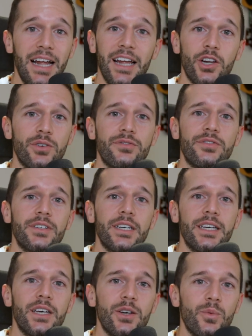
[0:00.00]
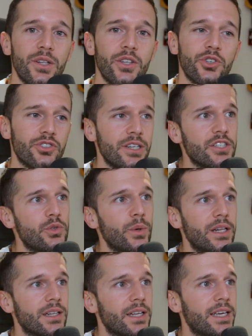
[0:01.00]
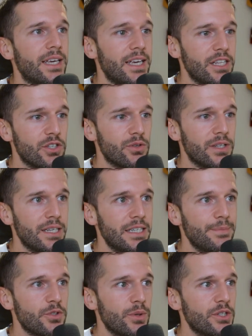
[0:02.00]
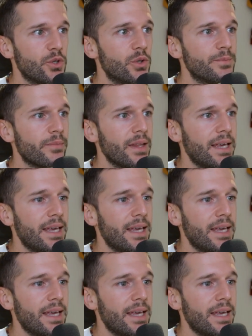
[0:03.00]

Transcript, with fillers: I love uh, what Notion is doing uh, to the to the tool.